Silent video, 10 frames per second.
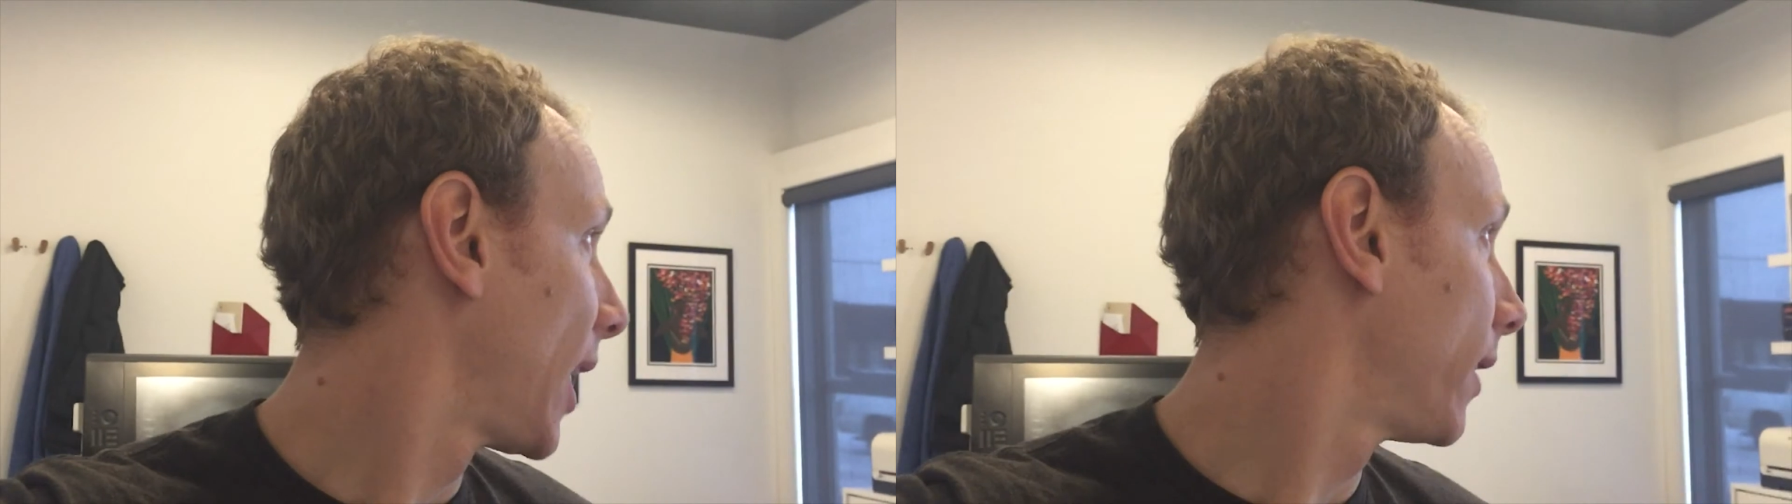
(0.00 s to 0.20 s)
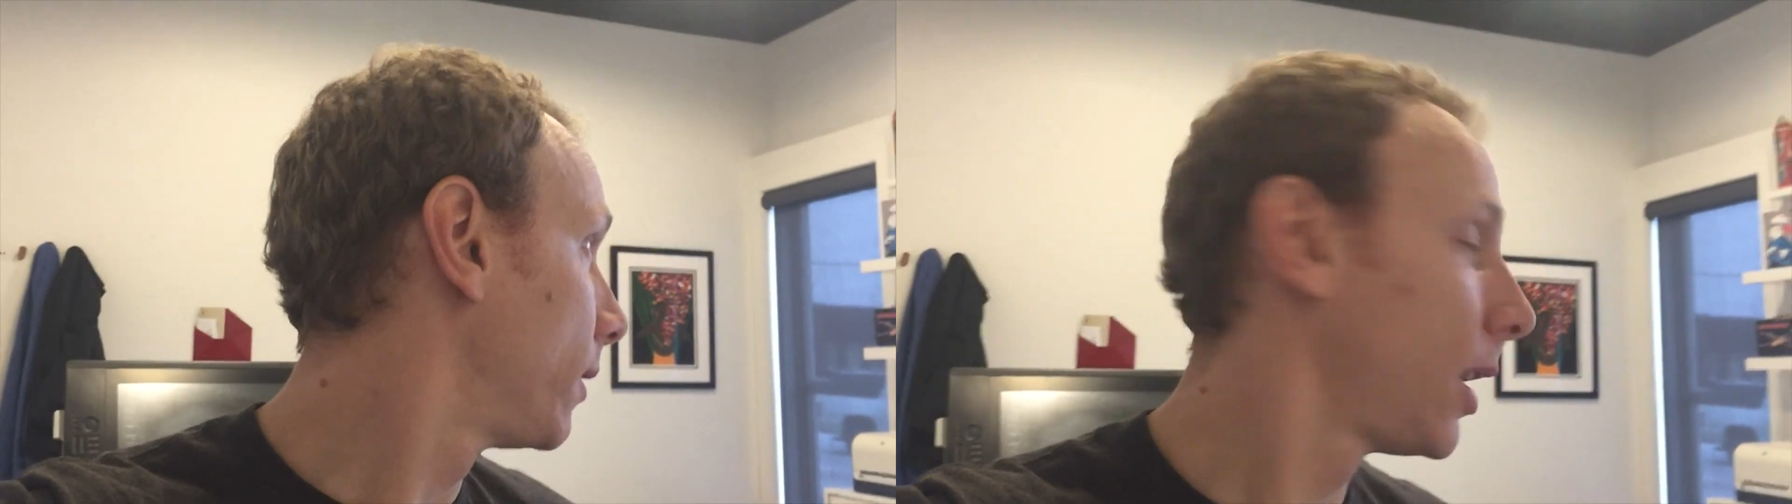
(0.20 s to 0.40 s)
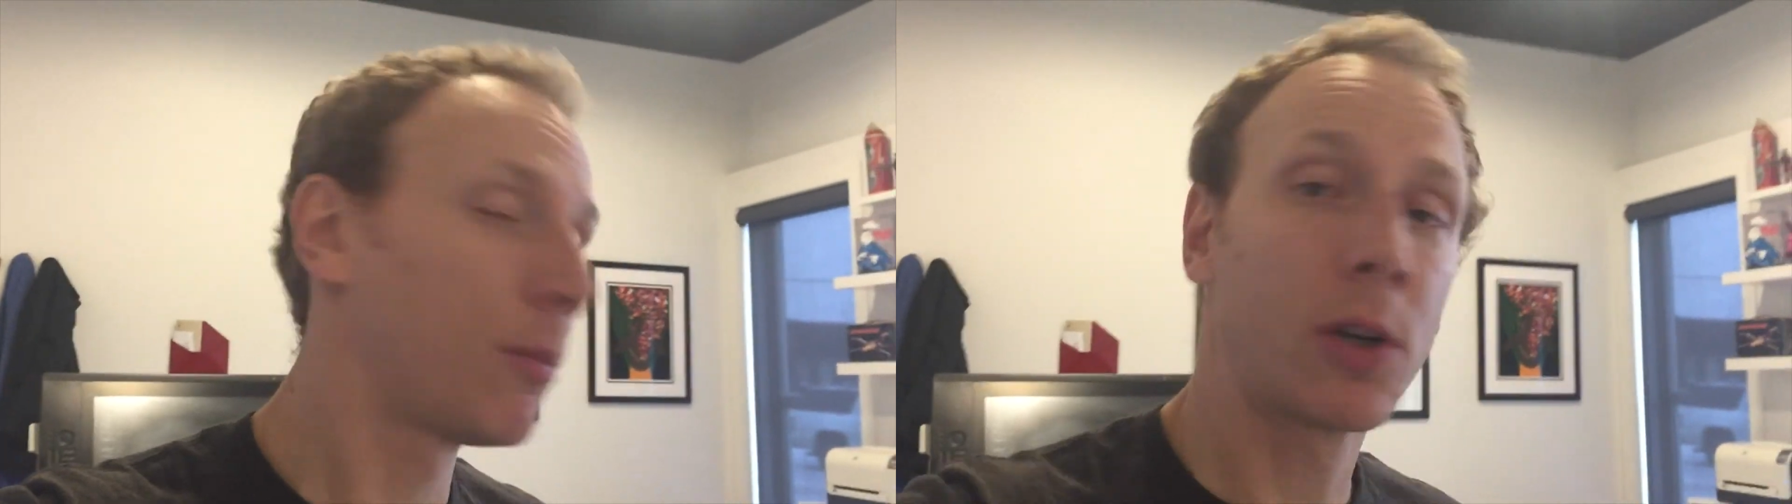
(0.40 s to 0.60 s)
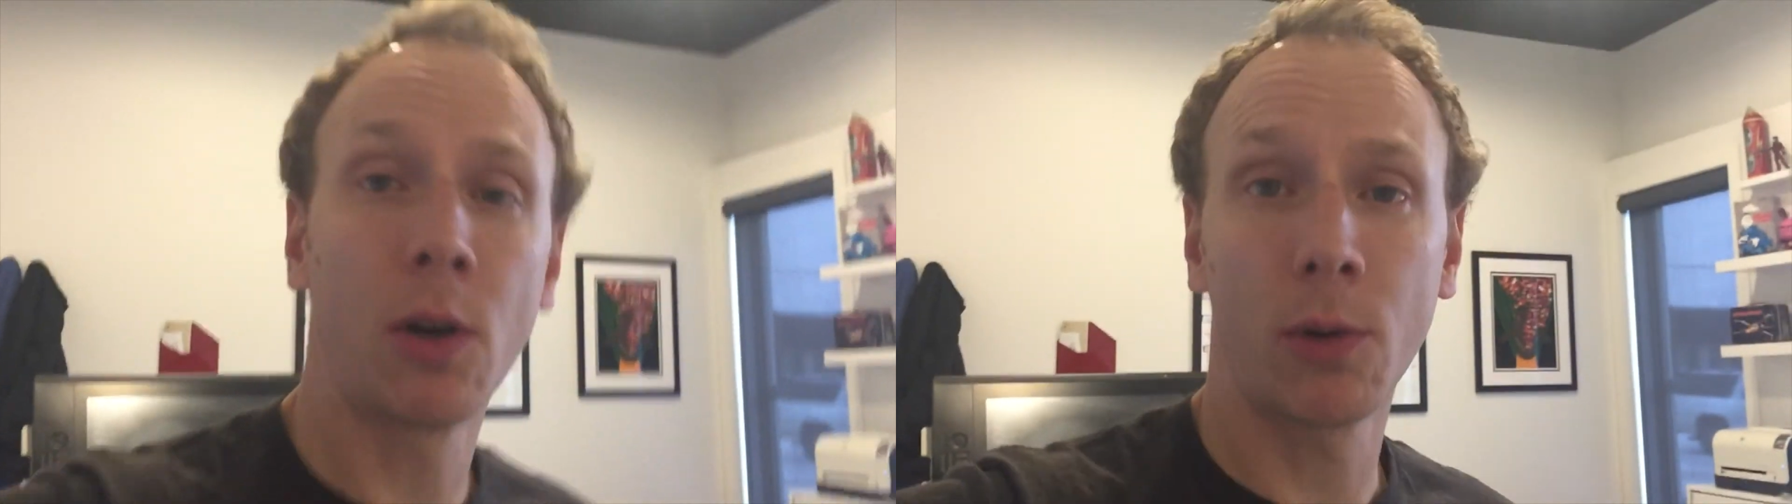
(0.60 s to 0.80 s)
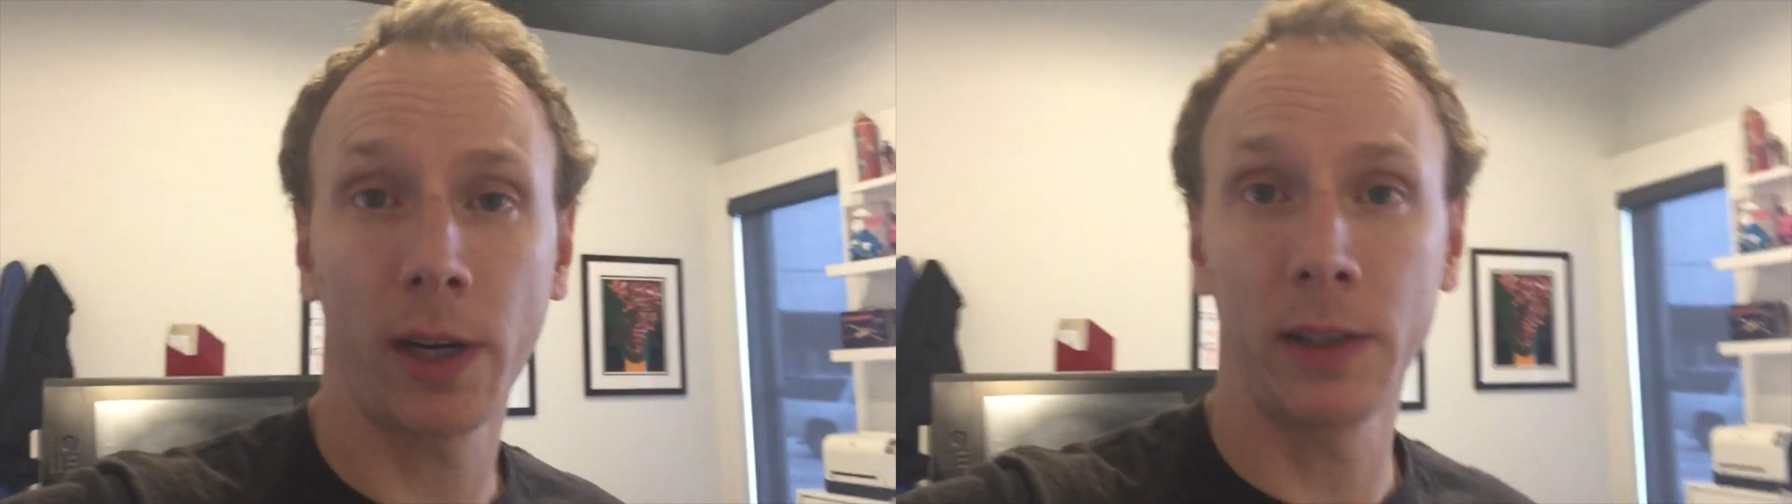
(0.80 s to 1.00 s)
at the Timber
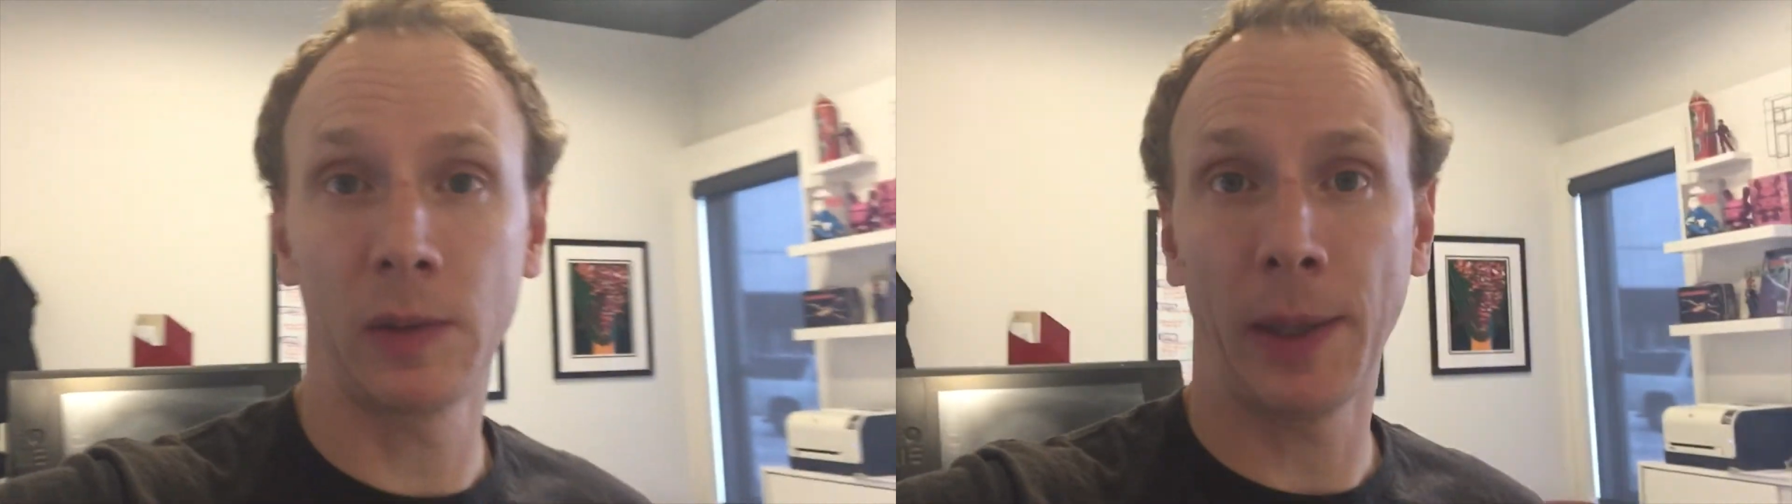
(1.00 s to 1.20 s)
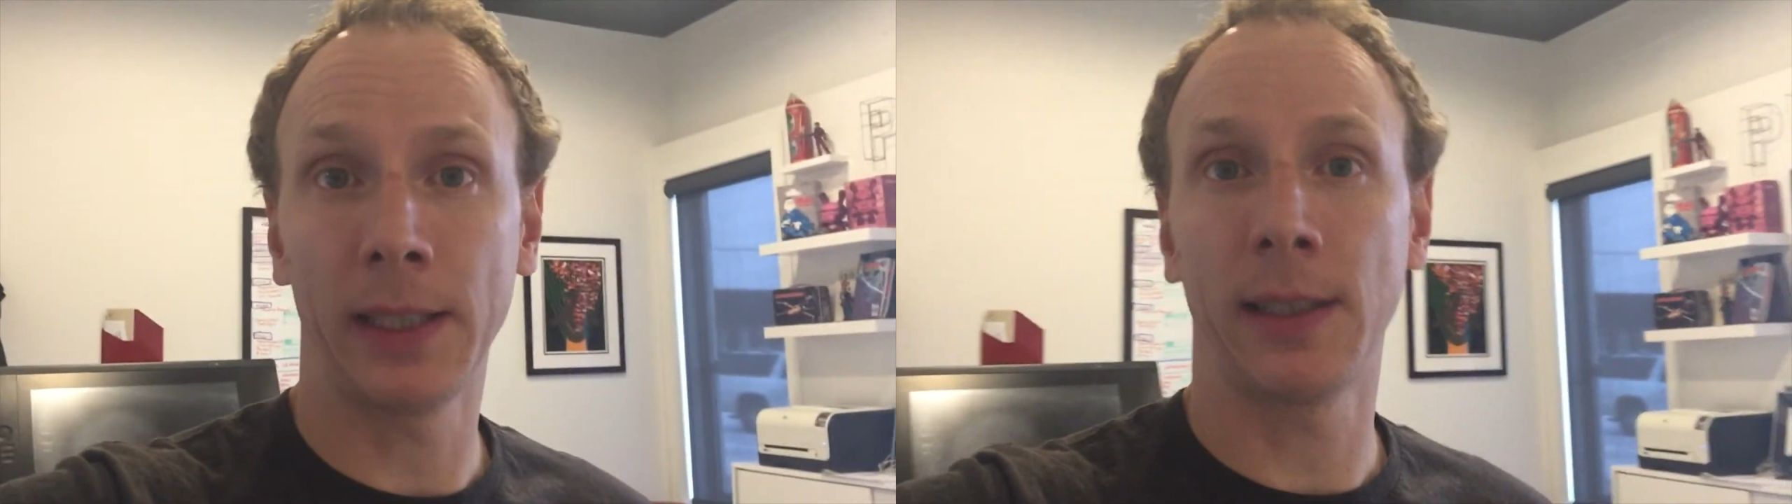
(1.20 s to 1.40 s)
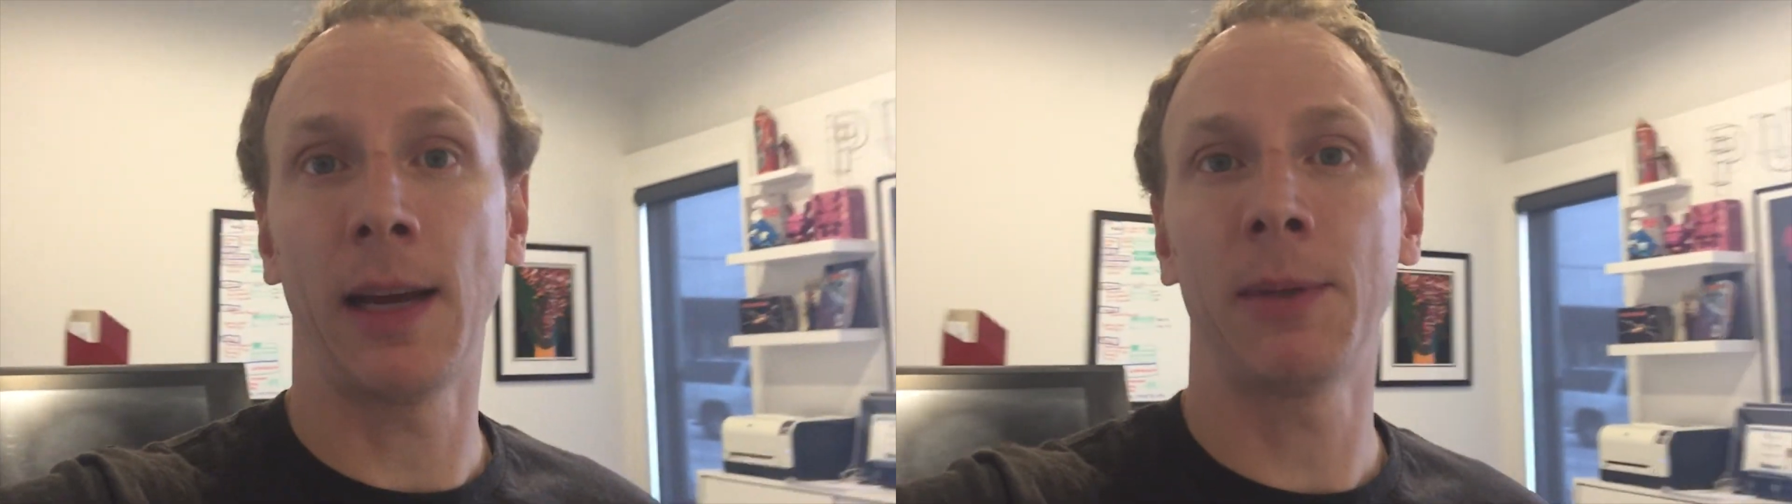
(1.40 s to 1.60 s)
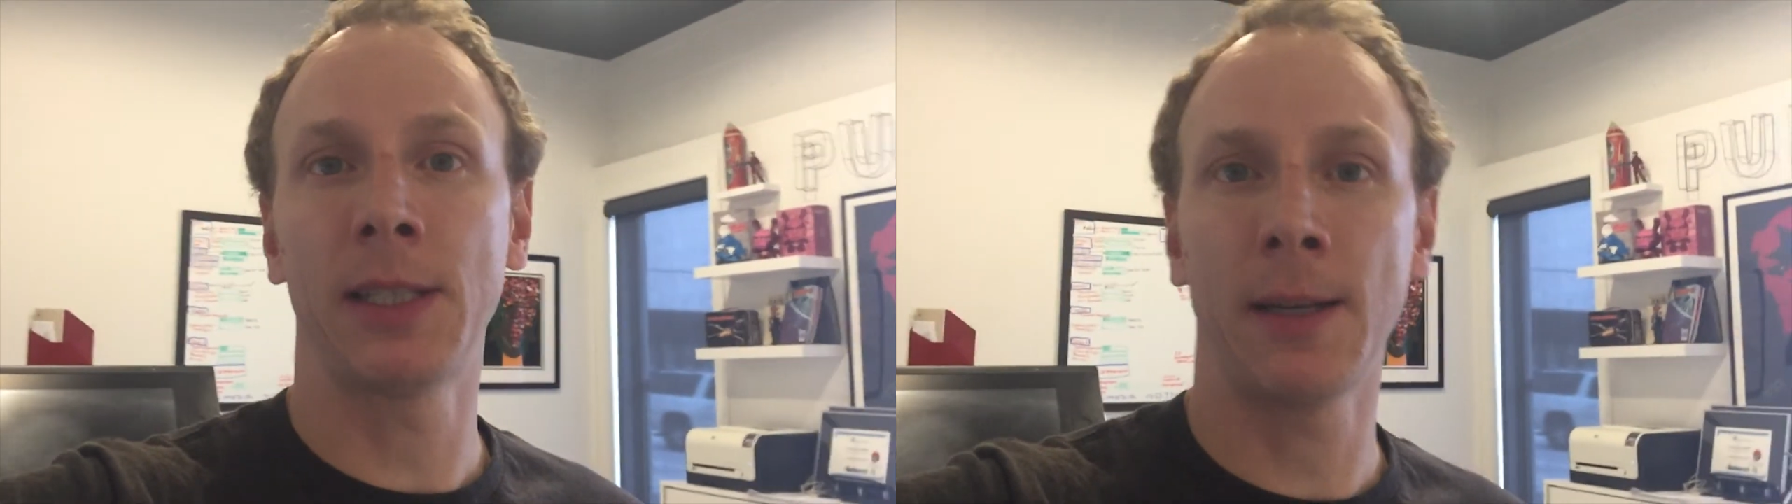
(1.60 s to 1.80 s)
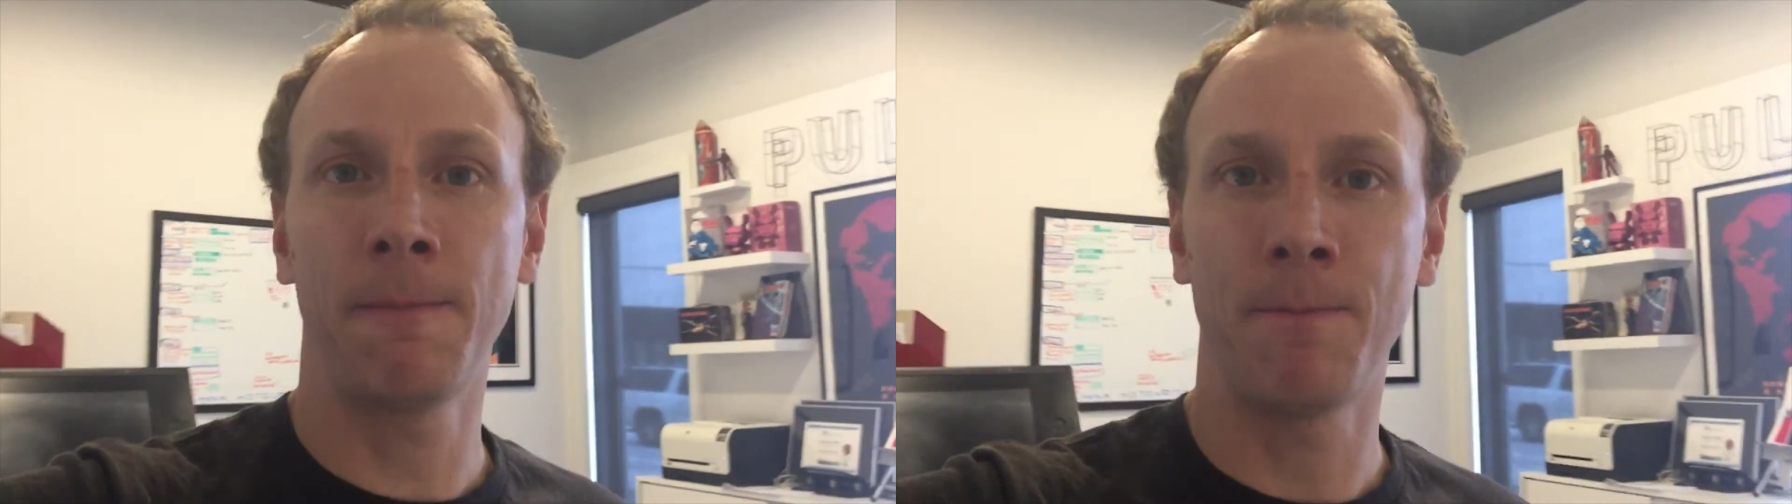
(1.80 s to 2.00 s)
Co-working Space in
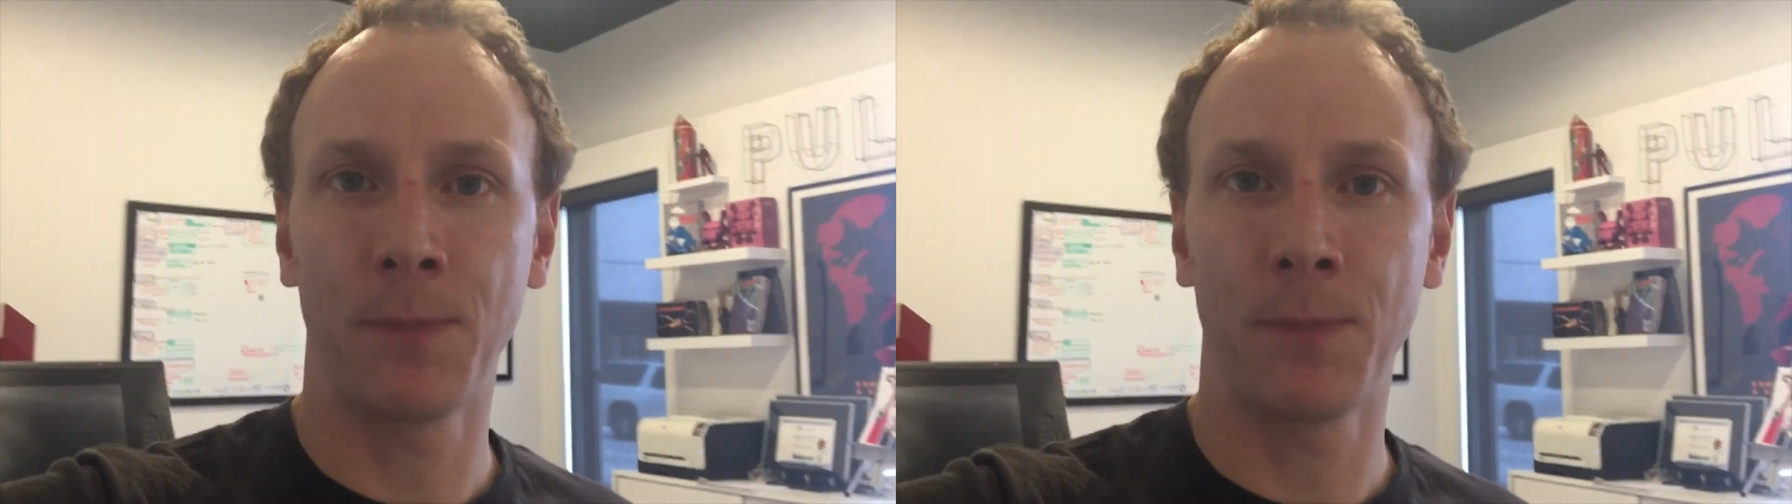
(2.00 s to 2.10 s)
Edmonton.